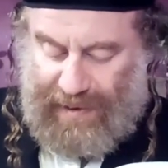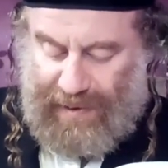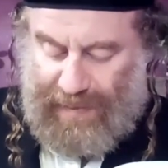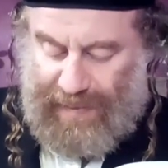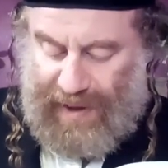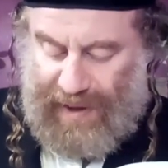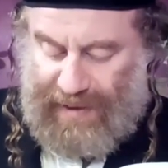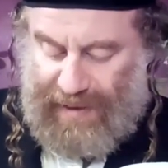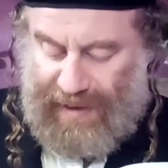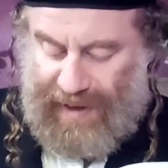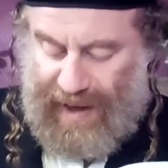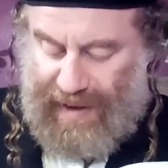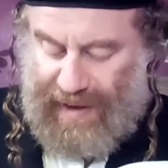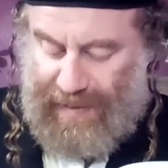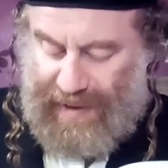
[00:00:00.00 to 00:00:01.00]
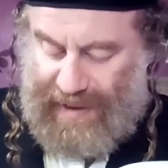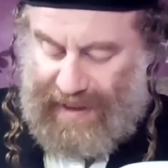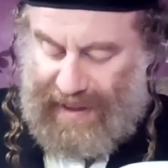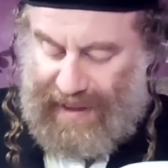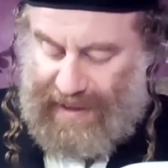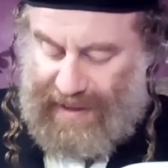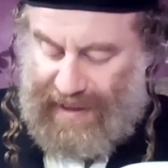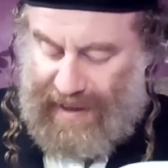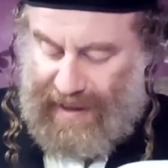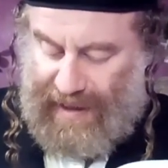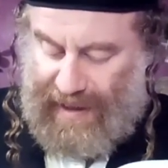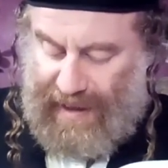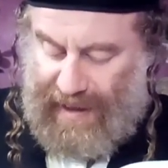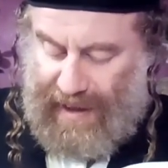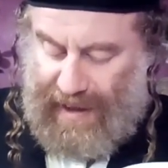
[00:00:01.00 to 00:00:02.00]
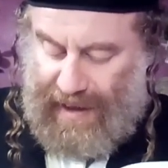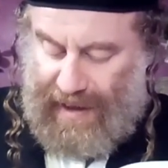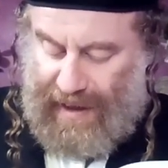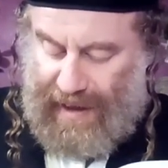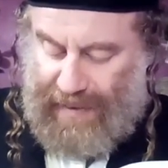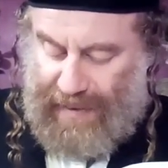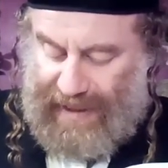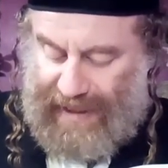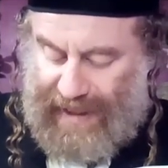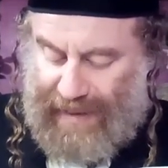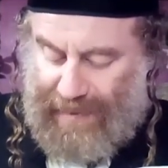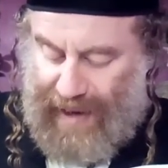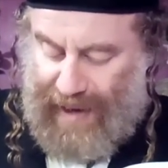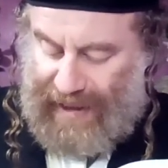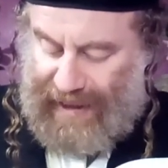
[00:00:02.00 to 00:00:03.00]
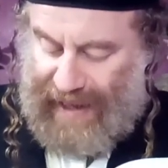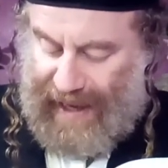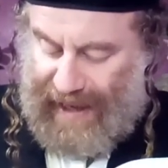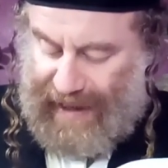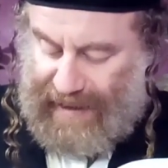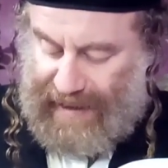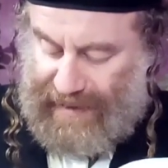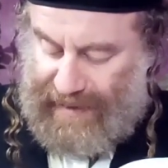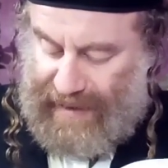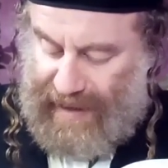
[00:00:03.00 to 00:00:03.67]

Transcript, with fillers: to be together with, his, uh, uh, with him while naked.